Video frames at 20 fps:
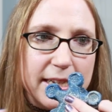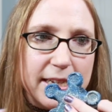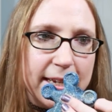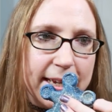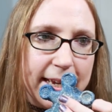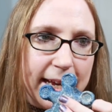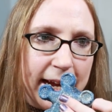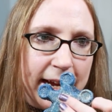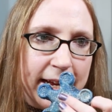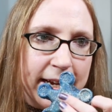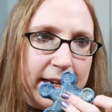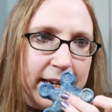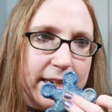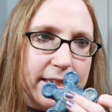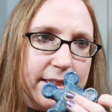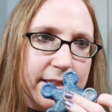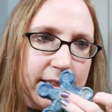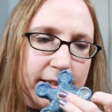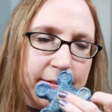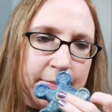Again,
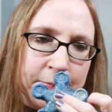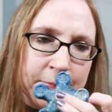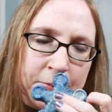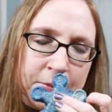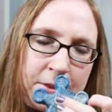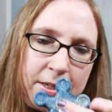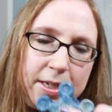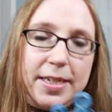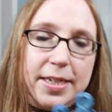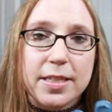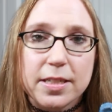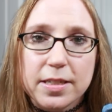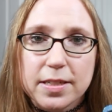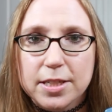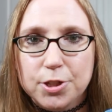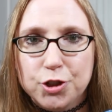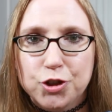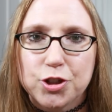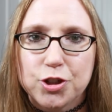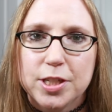it's a, it's a
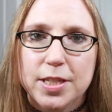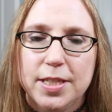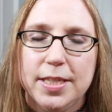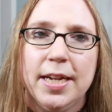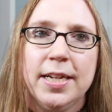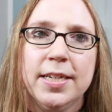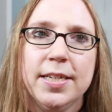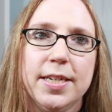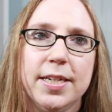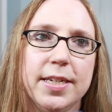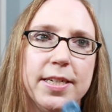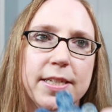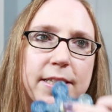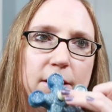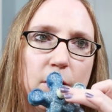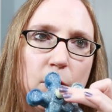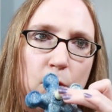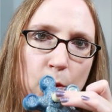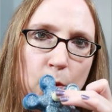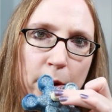citrus scent.
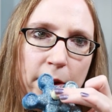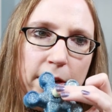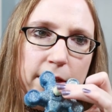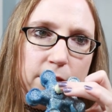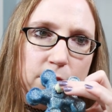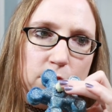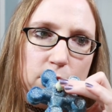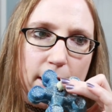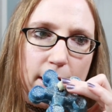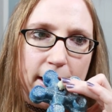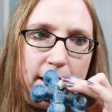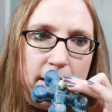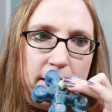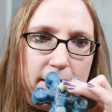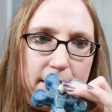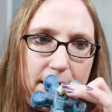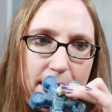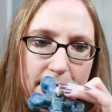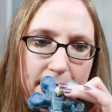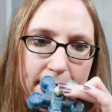It's orange
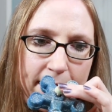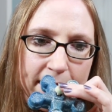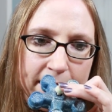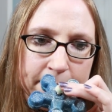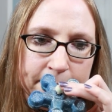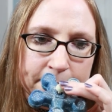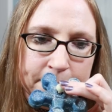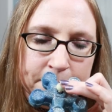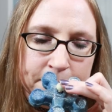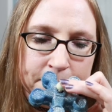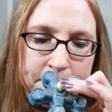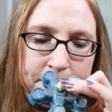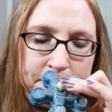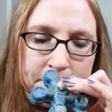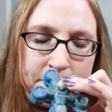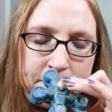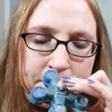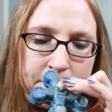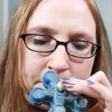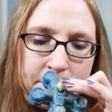and lime.
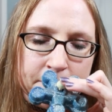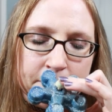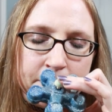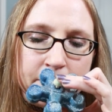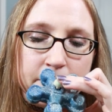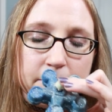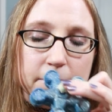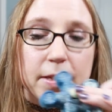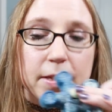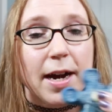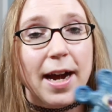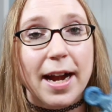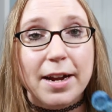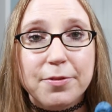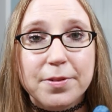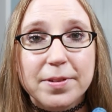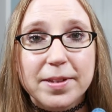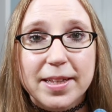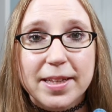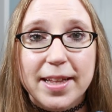I
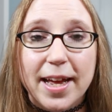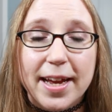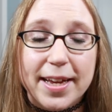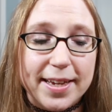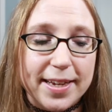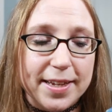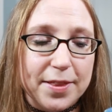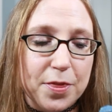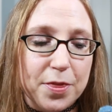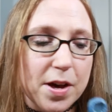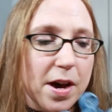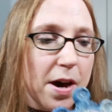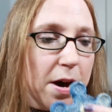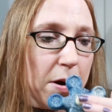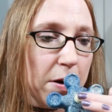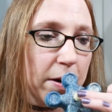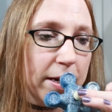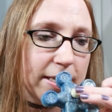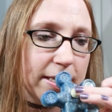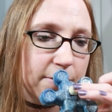really like it,
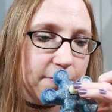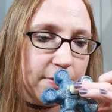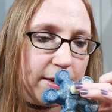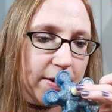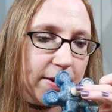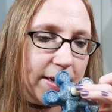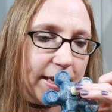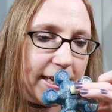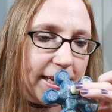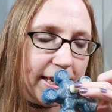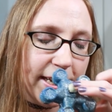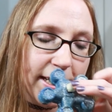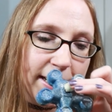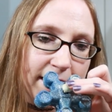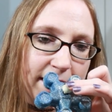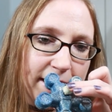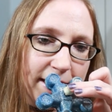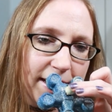though. It's very...